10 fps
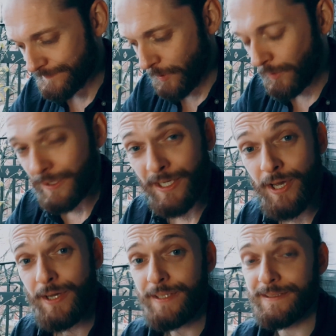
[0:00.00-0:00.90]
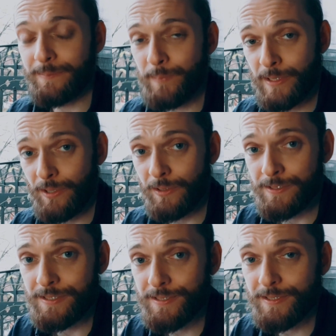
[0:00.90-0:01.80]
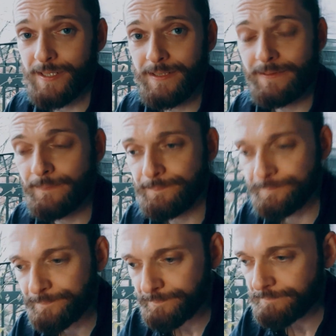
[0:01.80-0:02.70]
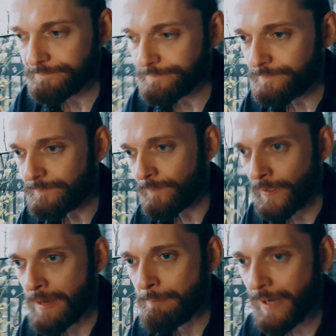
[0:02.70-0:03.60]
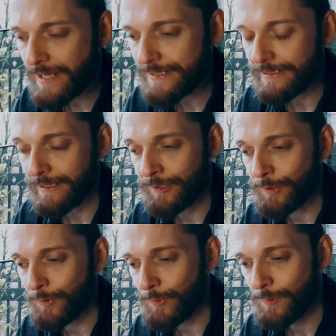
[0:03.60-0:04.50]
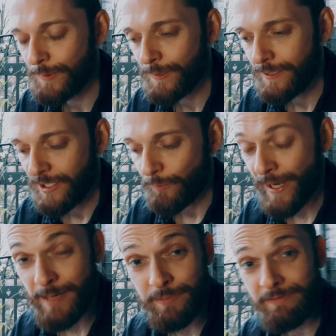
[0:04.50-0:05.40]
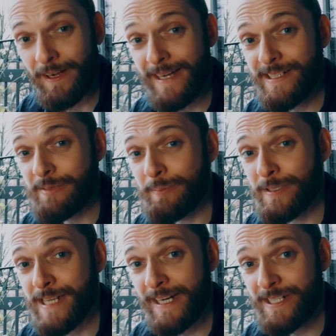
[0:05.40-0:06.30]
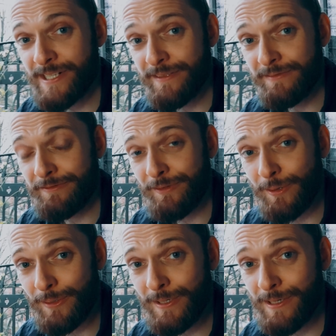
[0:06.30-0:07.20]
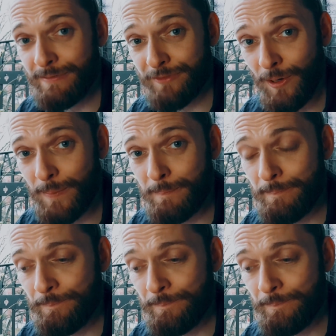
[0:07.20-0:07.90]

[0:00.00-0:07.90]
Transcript: all occurred because a man who we had provided protection for her from